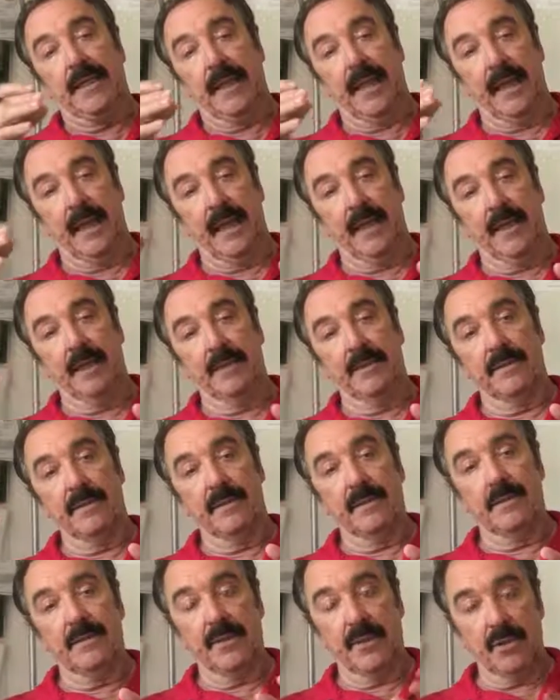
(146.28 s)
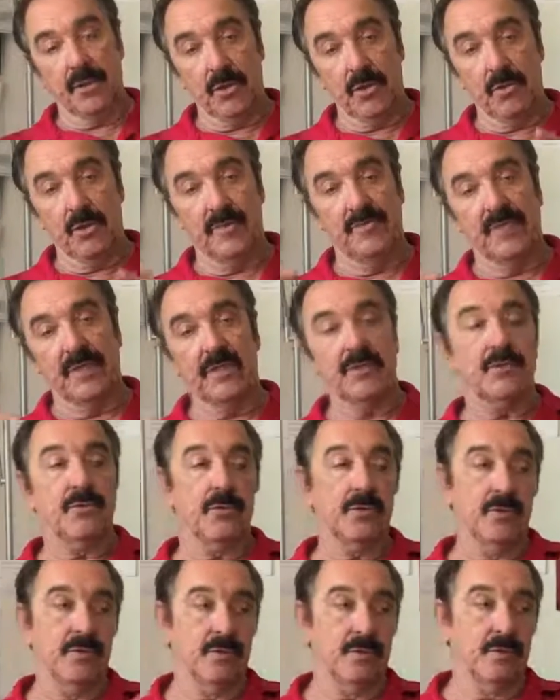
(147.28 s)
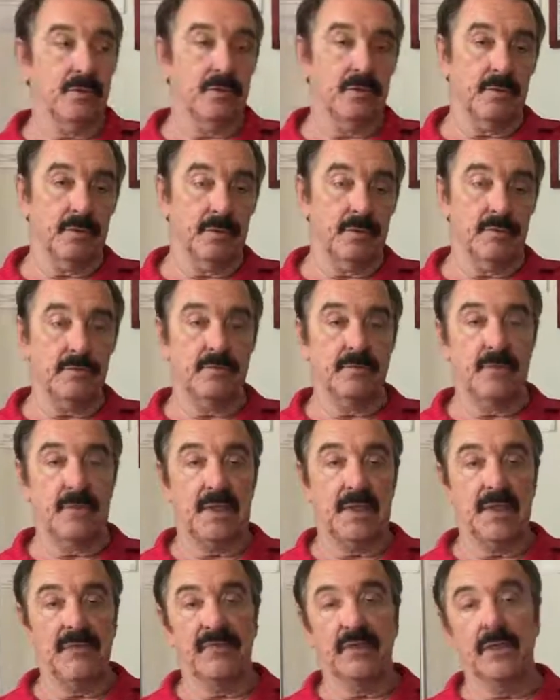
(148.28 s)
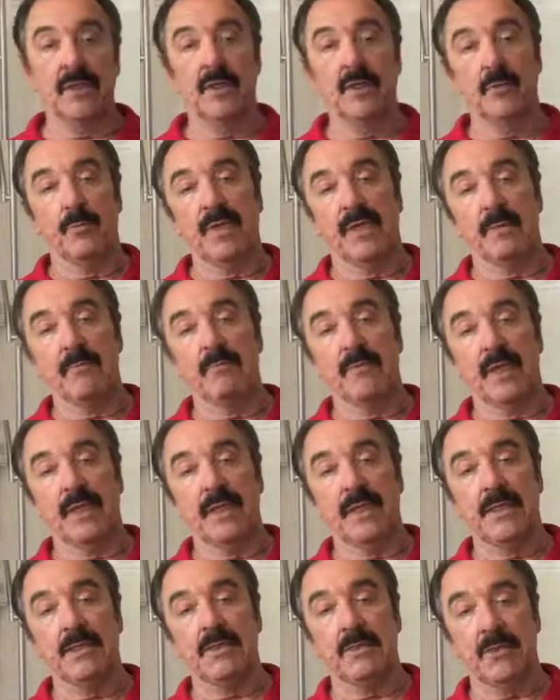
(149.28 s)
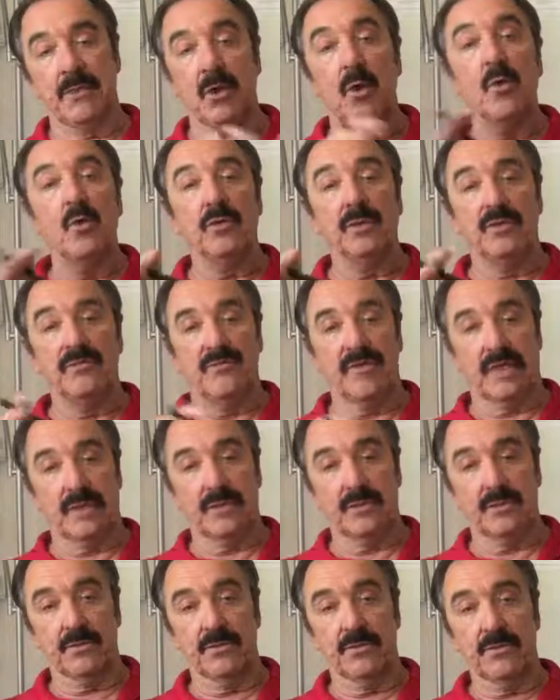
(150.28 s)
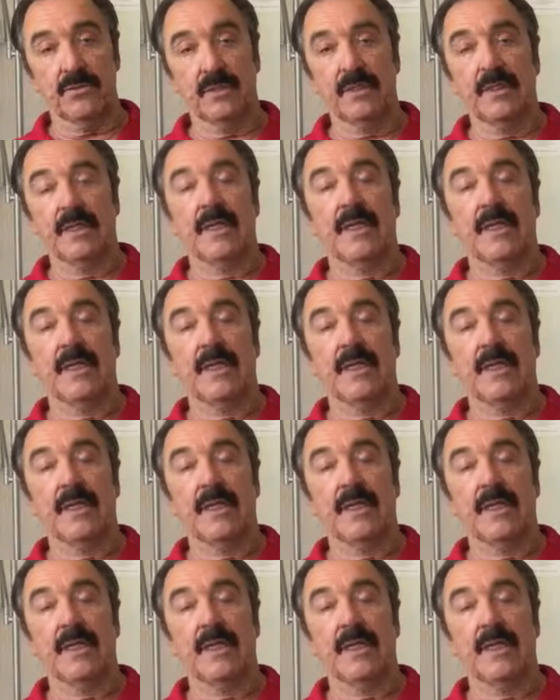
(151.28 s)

and the new investor, you're giving a little bit of money to the old investors,